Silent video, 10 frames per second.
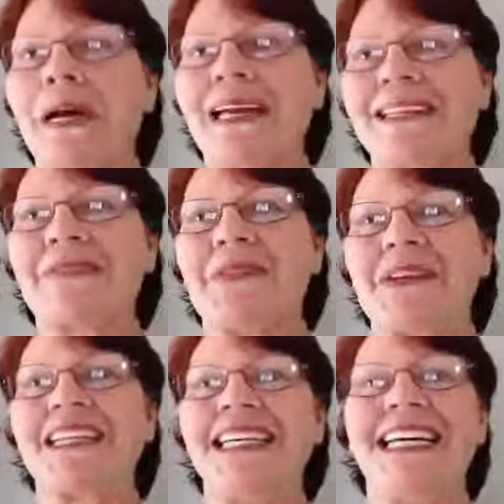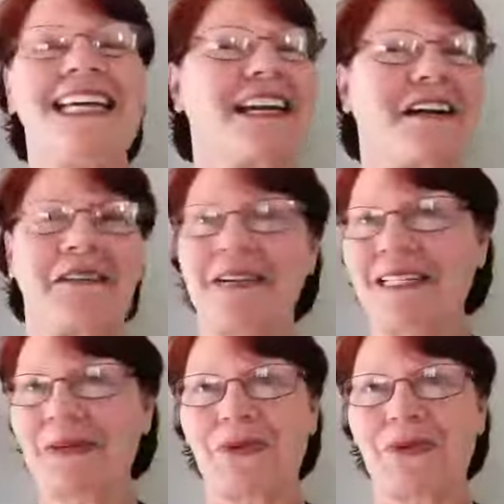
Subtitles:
it gets worked in and it all gets